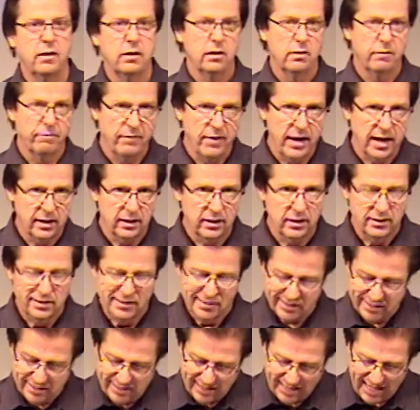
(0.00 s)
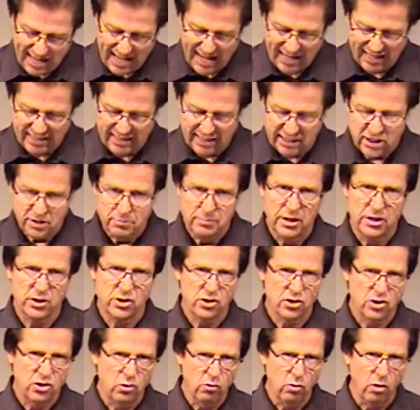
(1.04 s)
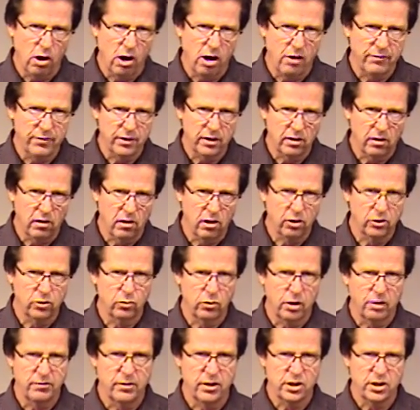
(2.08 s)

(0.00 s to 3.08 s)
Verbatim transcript: In fact, the idea is missed too often, all too often.